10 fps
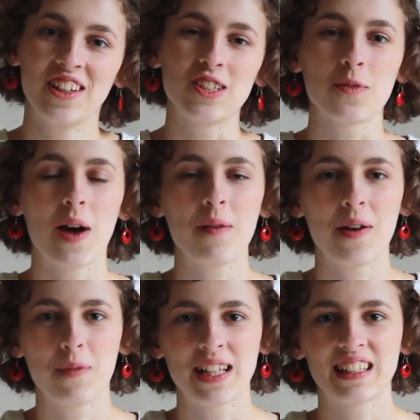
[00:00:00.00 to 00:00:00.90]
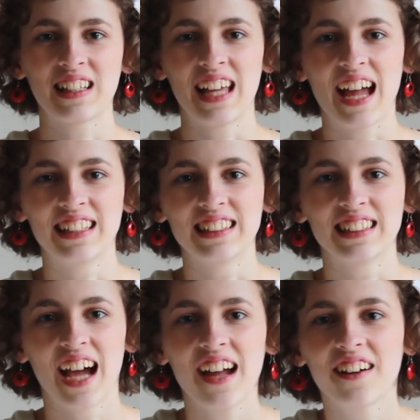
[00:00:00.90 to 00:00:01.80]
So mom basically had to
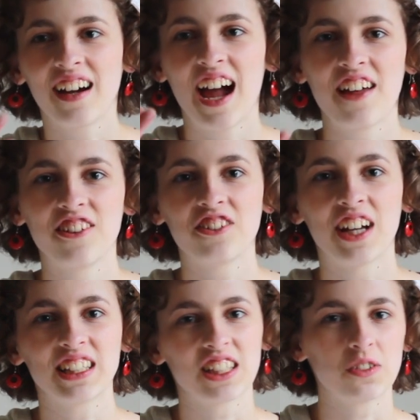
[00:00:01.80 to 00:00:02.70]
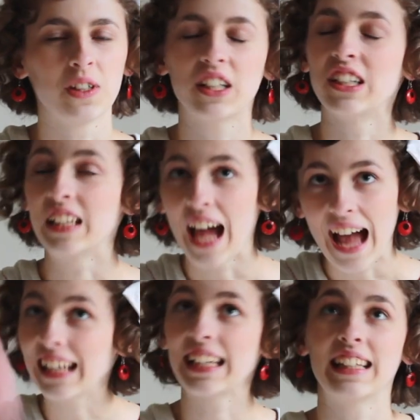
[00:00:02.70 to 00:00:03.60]
cut her out of the dress because we could
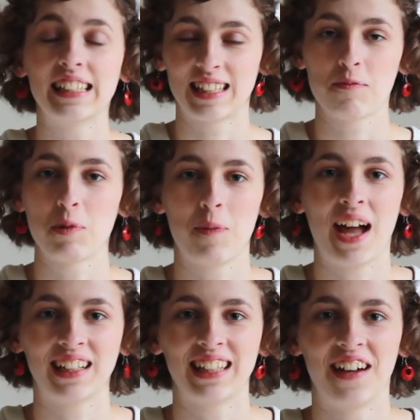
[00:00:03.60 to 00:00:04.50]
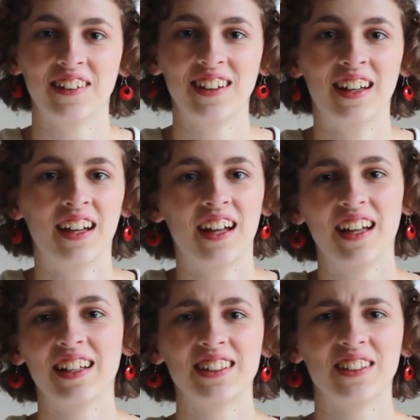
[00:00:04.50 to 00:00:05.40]
not get the zipper back down.
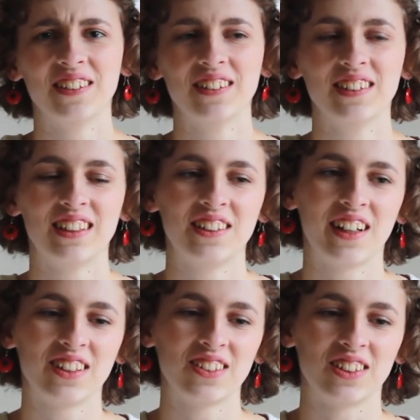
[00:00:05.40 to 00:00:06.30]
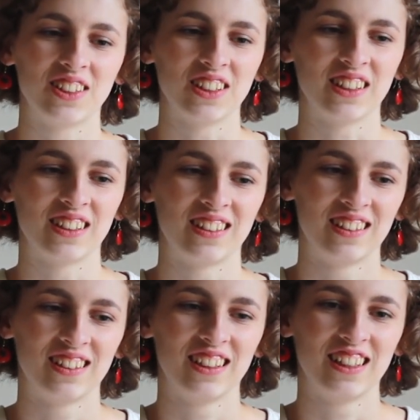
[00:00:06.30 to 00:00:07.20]
And so the dress was just
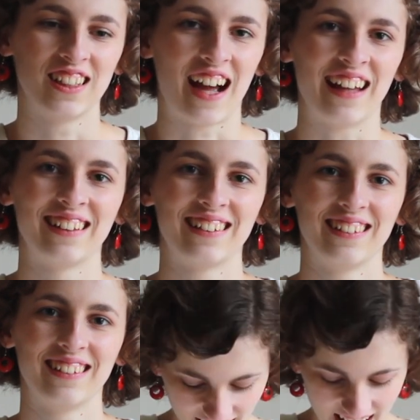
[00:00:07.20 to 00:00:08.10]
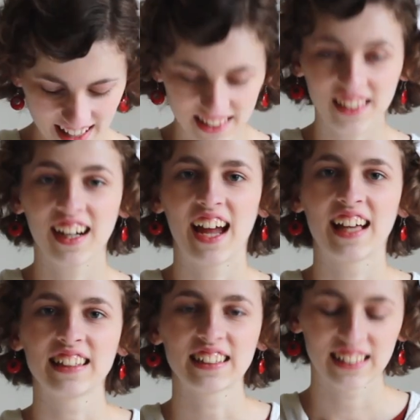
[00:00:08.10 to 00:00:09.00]
shot. Esther
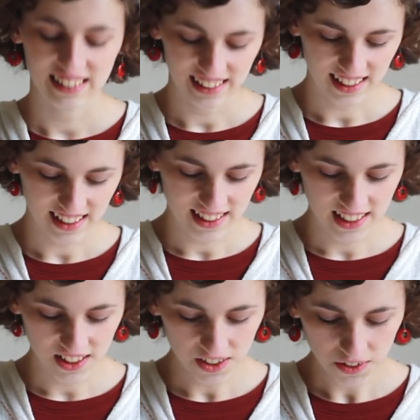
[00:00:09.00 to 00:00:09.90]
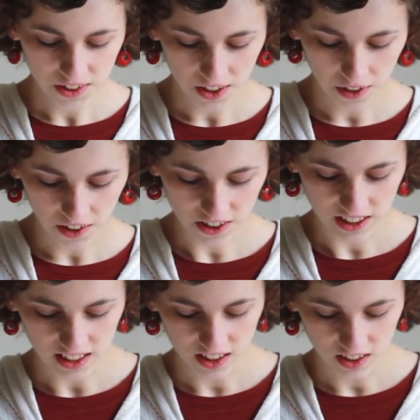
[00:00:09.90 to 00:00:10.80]
asks, do you sew your
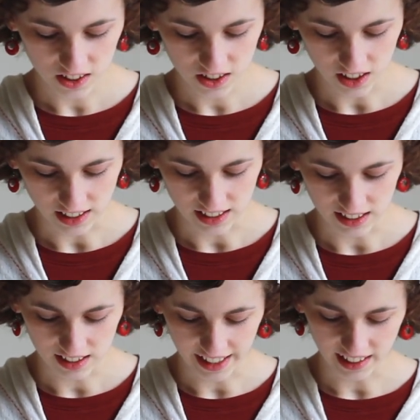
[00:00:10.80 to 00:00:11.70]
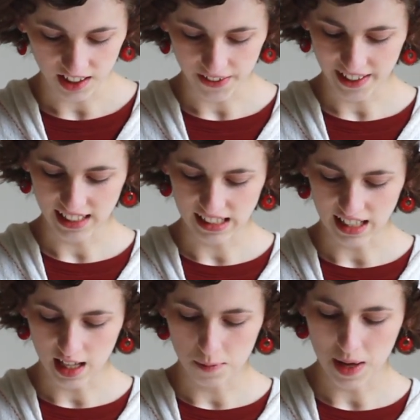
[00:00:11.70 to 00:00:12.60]
sister's dresses like the USS
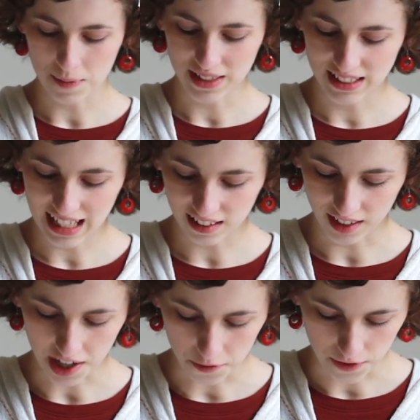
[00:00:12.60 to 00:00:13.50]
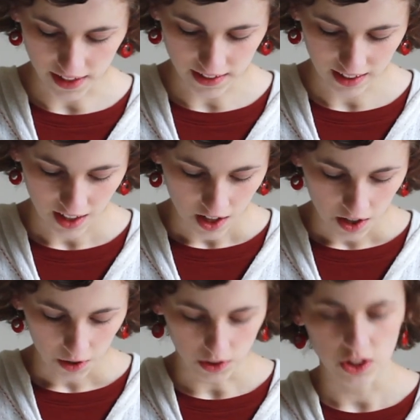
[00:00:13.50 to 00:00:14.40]
Alabama sailor outfits
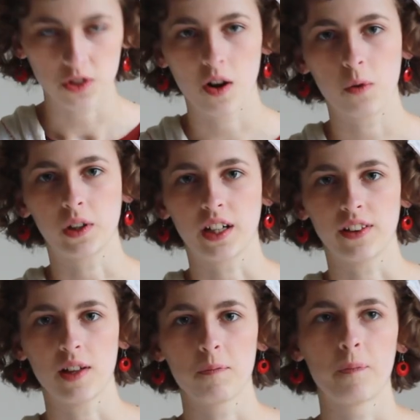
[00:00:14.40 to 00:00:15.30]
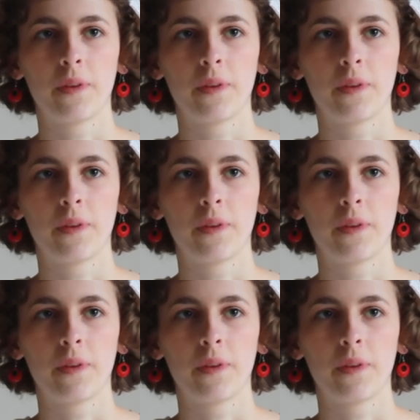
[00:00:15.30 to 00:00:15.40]
or do you all work on them?